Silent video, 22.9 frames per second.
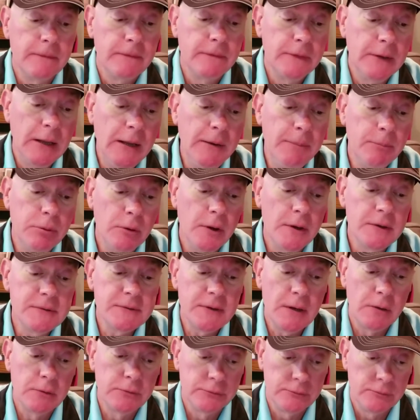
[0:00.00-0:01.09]
Ne Plus
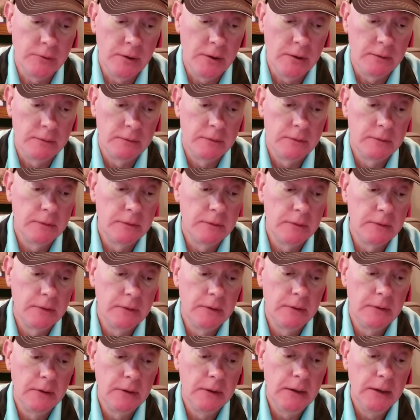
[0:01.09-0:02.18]
Ultra,
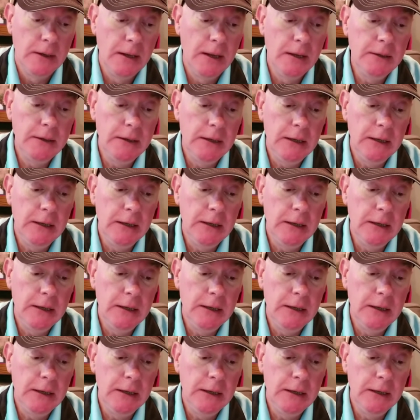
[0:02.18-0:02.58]
N